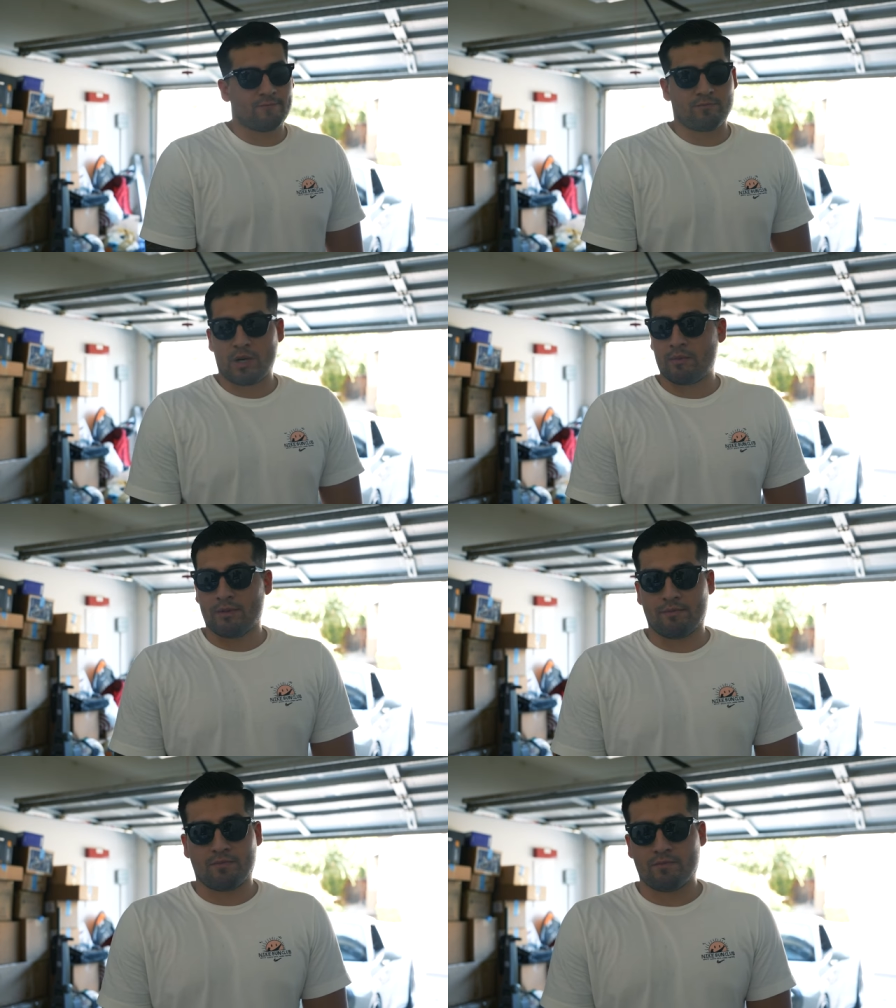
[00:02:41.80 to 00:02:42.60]

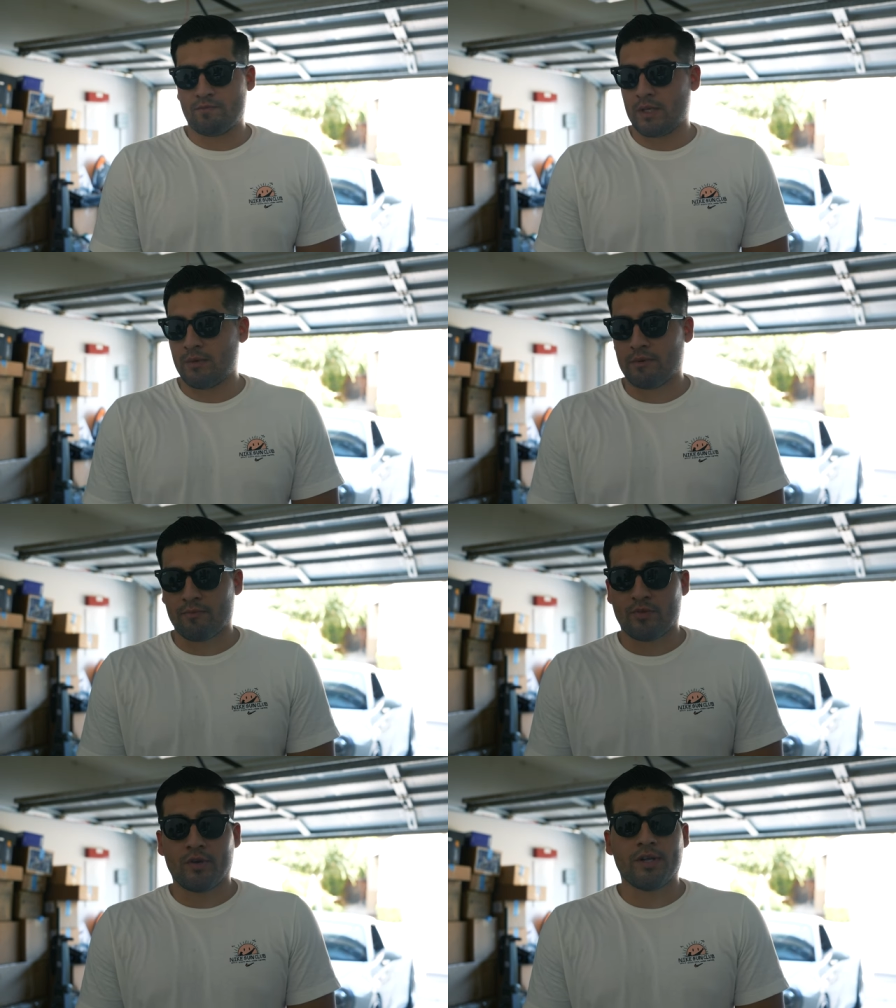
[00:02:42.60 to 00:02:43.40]
probably anywhere
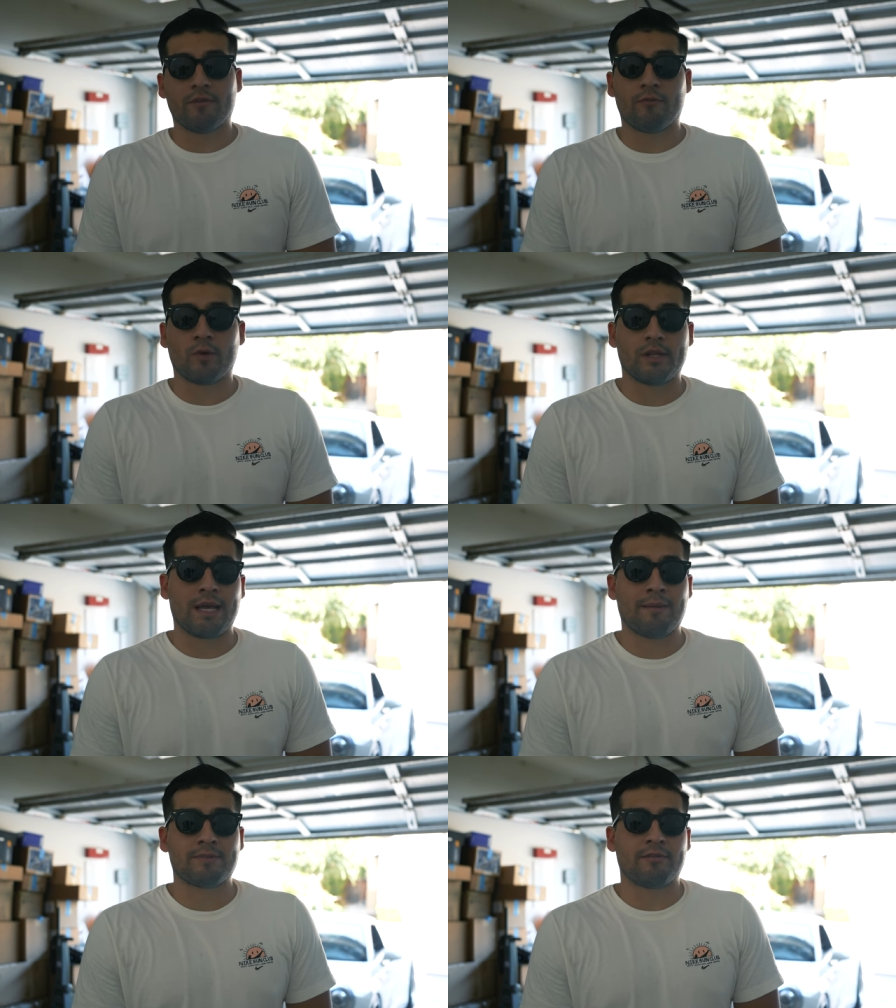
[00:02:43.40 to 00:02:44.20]
from thirty to forty
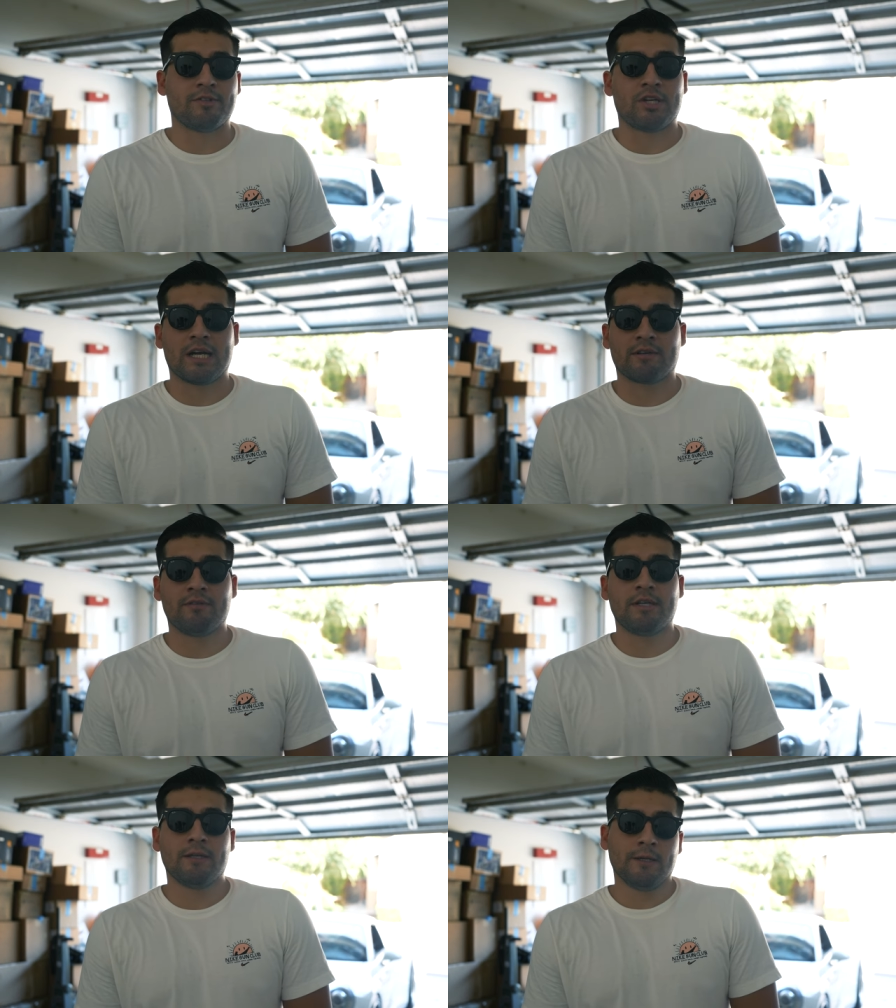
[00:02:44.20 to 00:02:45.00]
laps every track
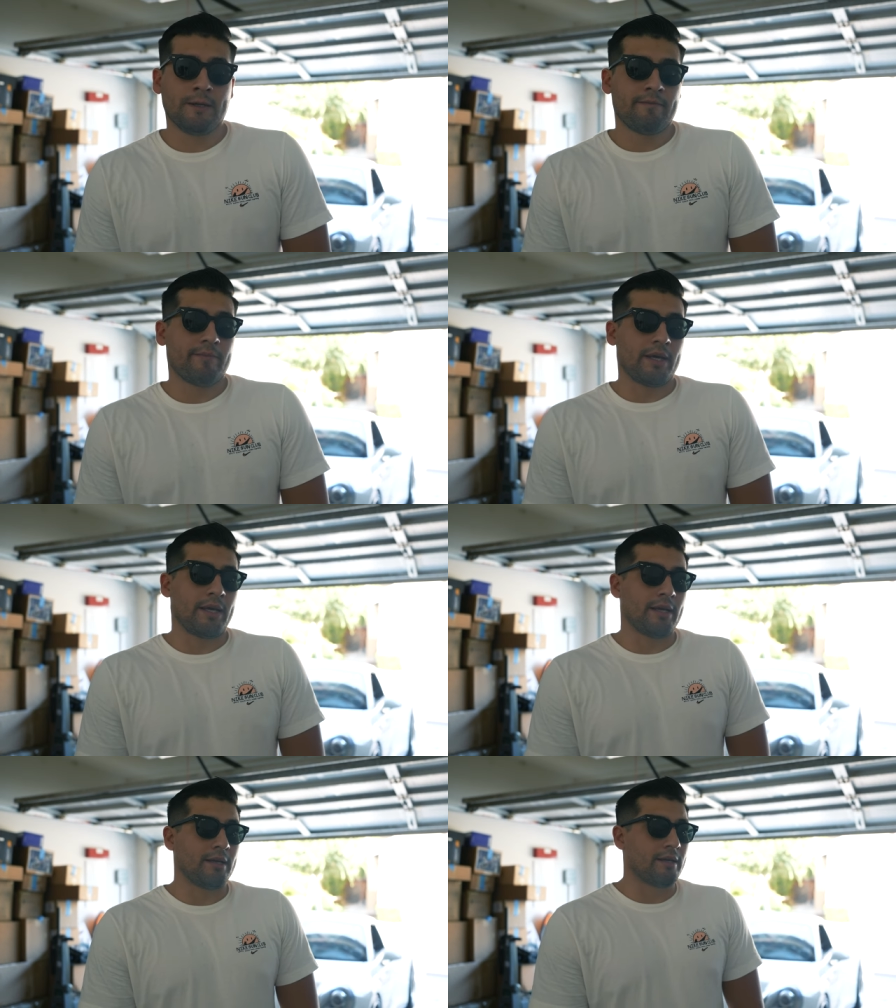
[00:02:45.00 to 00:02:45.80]
event,
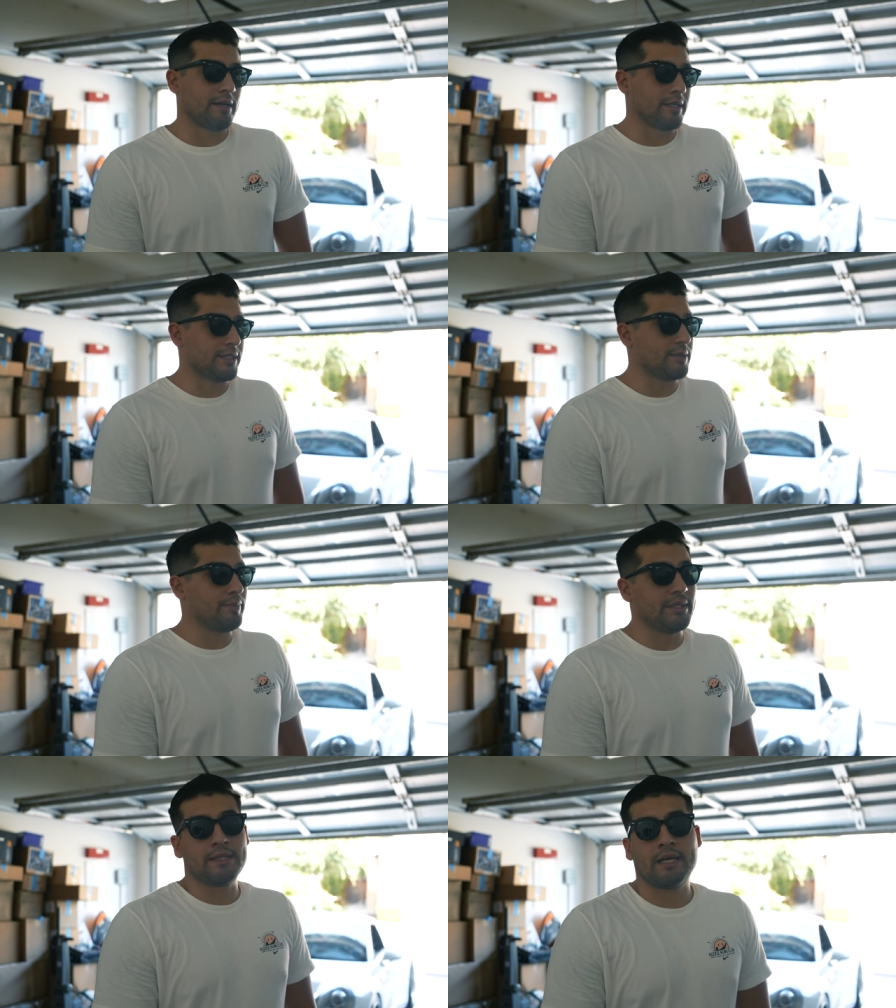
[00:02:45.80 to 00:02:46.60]
and uh, just
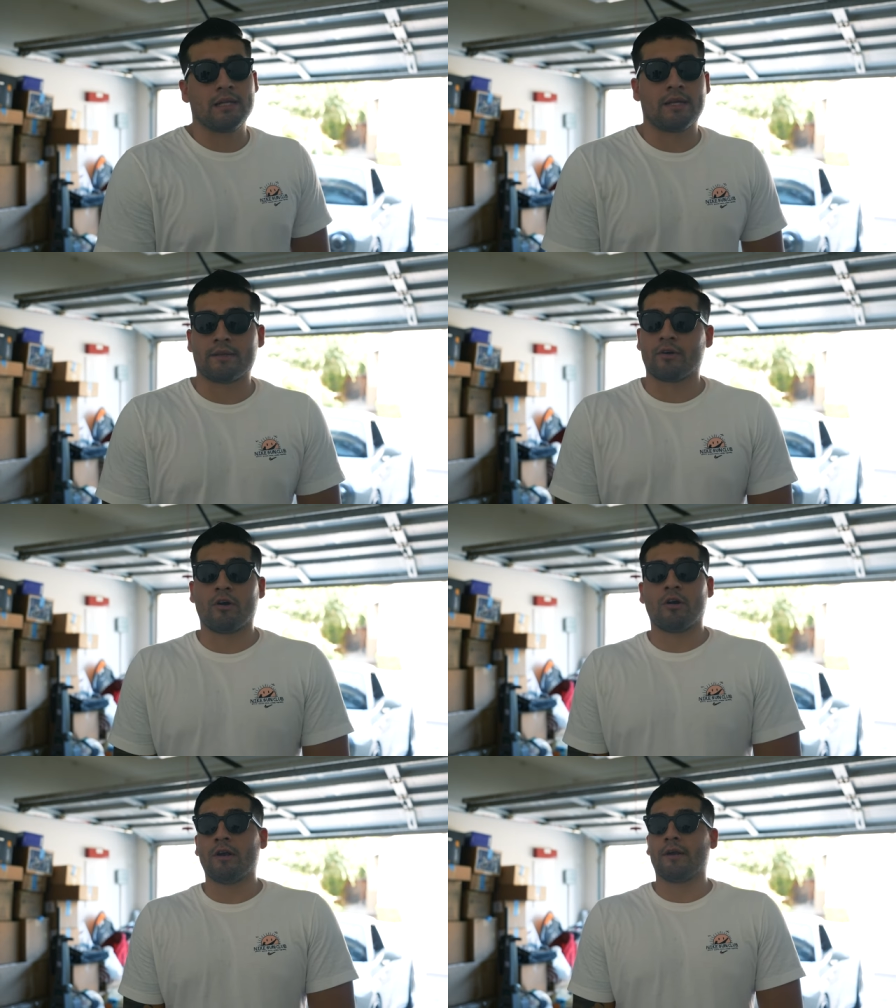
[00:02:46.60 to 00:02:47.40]
beating the hell out of the
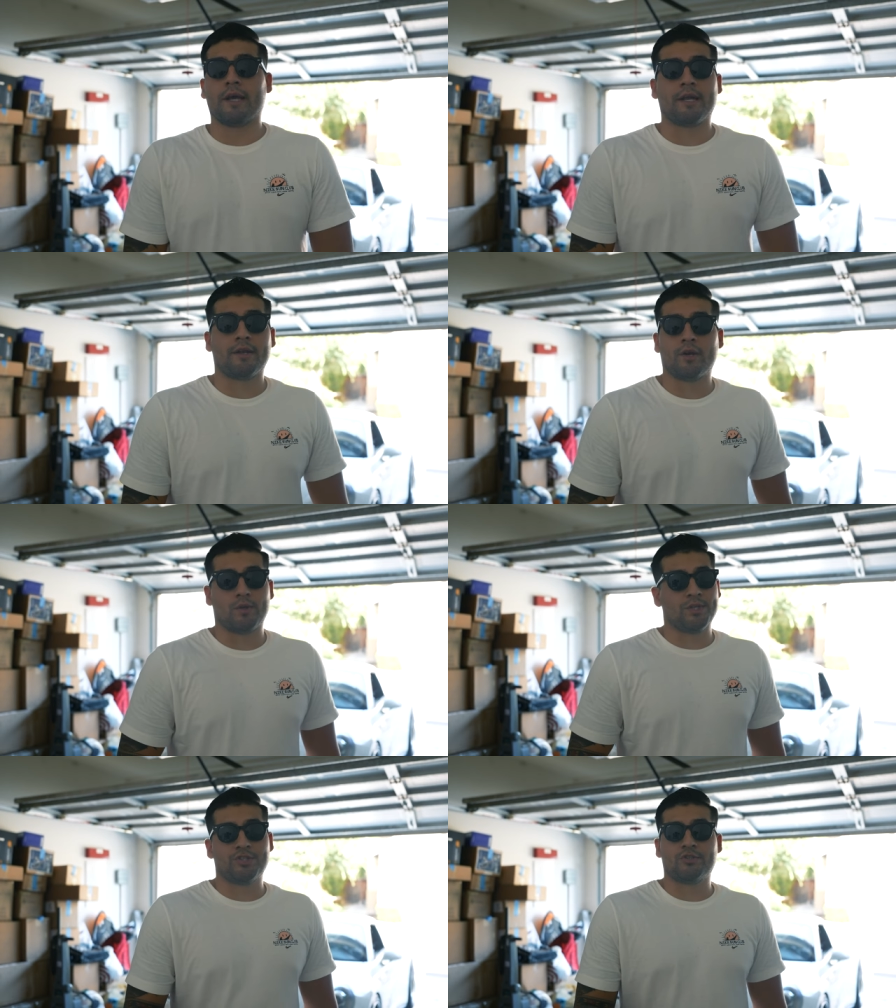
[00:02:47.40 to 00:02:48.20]
car, and, and no
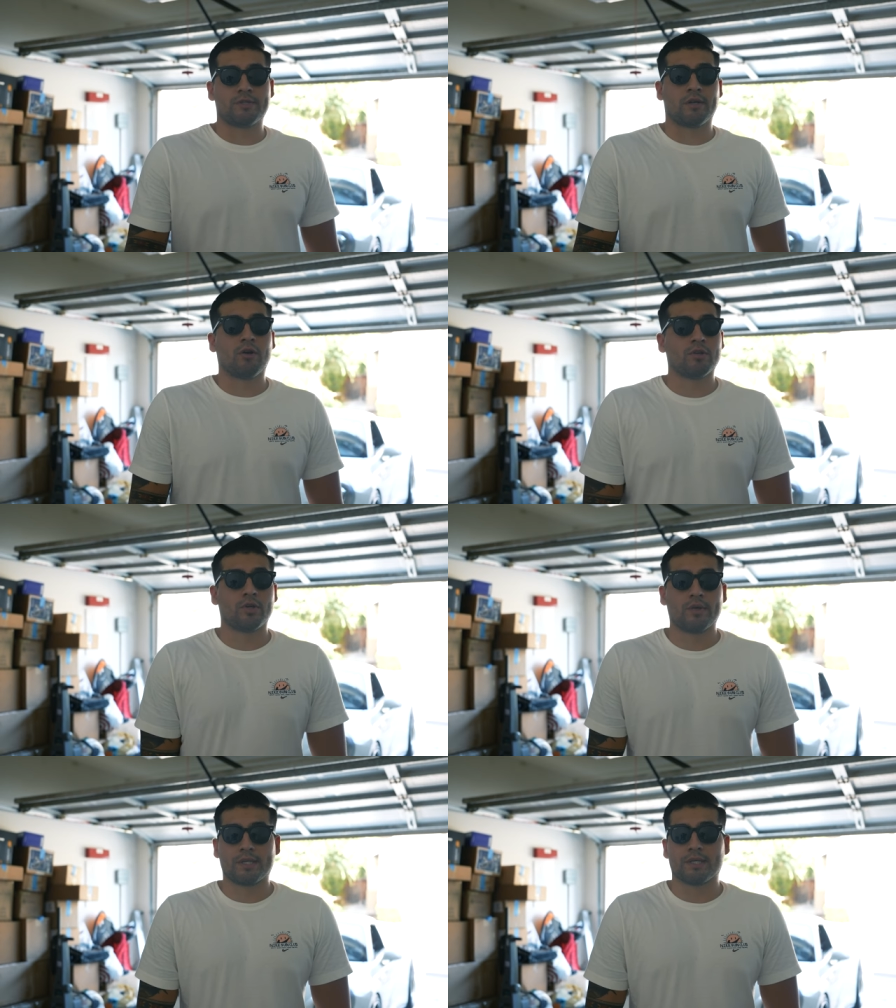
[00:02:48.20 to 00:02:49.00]
issues at all,
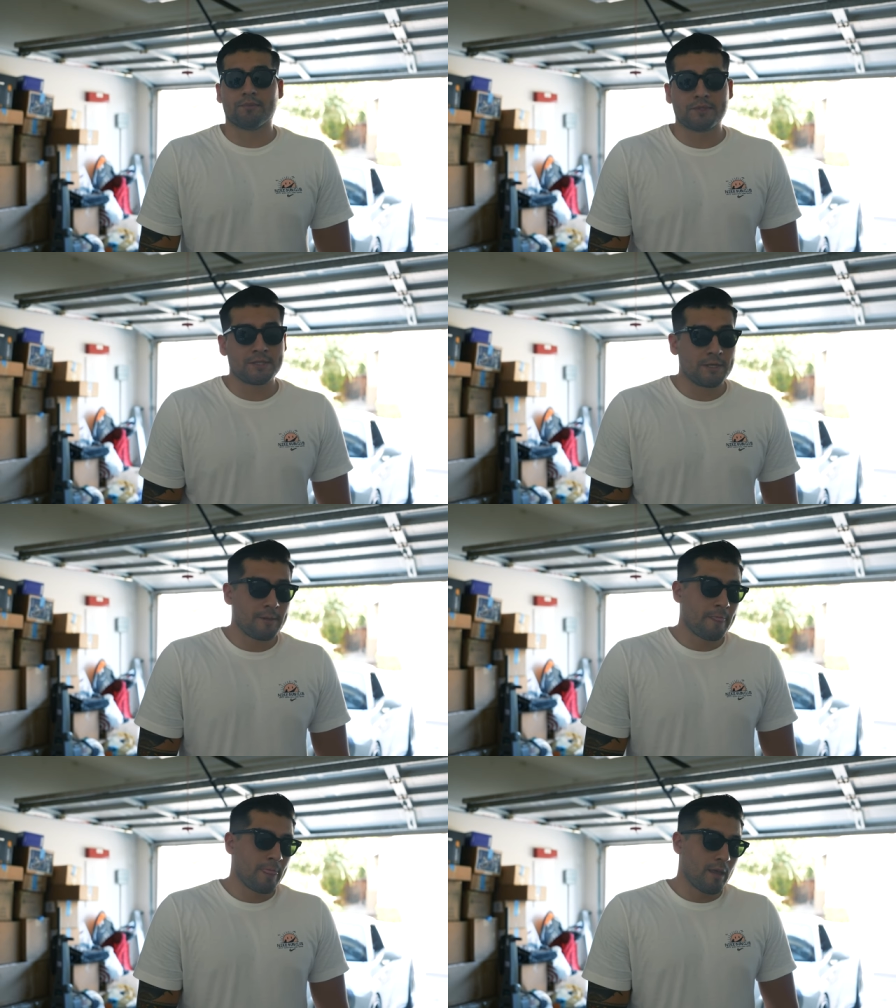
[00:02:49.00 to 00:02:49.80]
no hiccups.
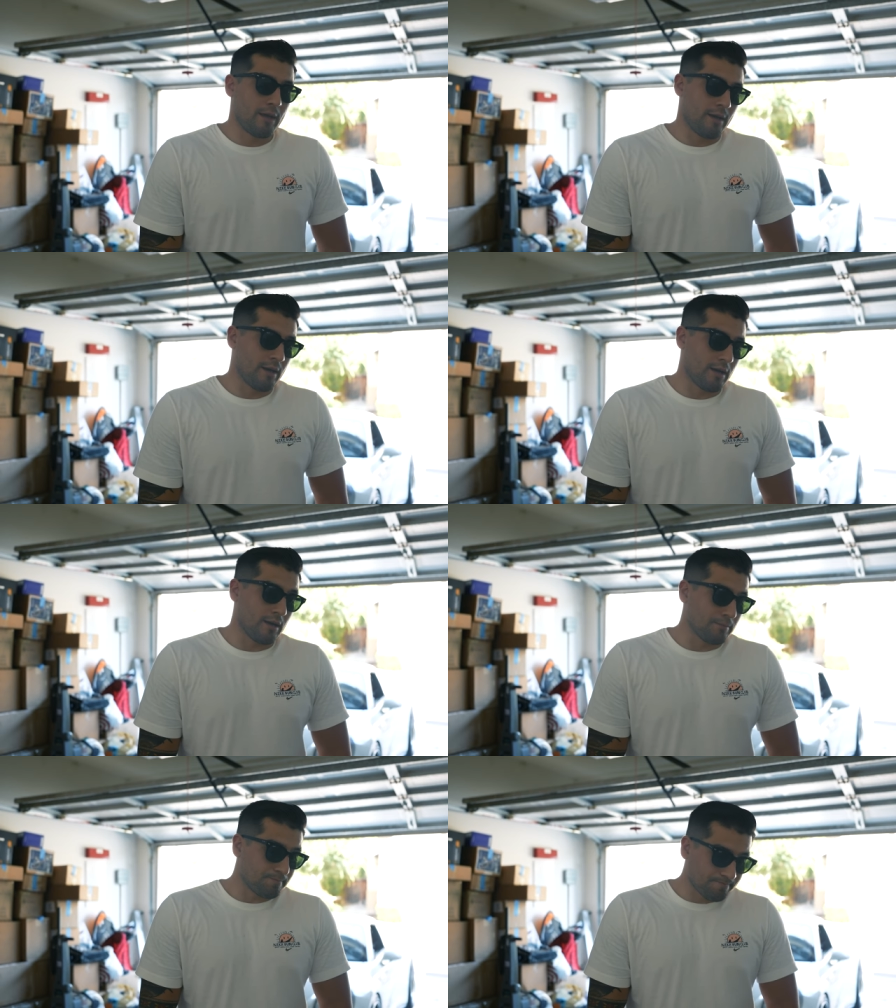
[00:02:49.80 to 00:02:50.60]
Um,